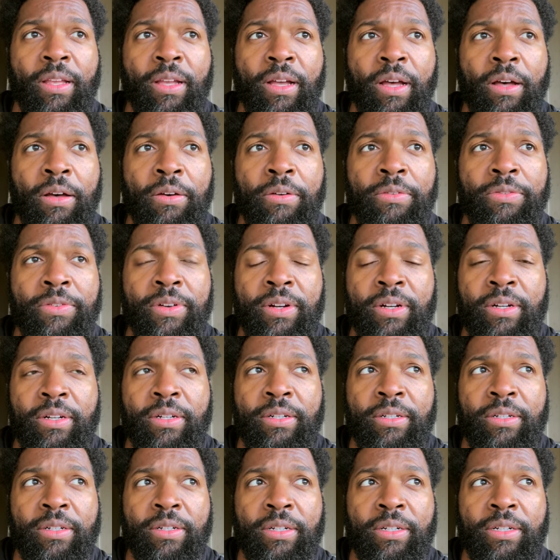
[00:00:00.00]
of
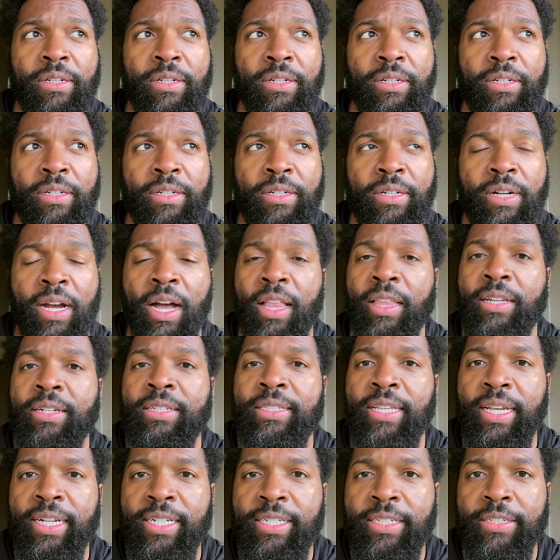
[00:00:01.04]

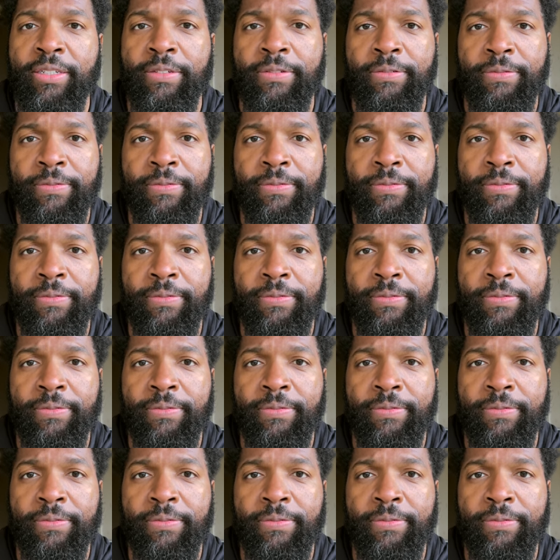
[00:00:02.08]
colonization.